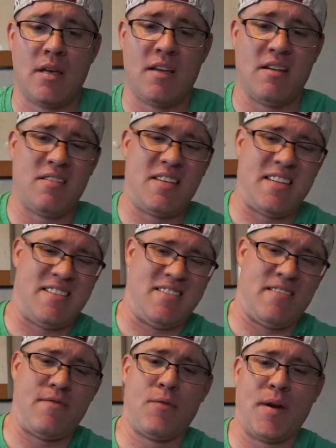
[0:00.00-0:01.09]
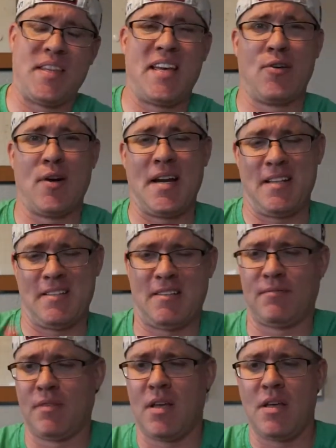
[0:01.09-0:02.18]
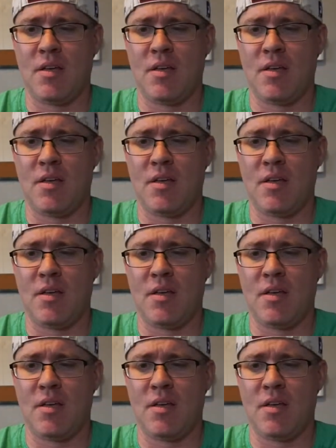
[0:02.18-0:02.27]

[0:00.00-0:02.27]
You know, if you read the ingredients,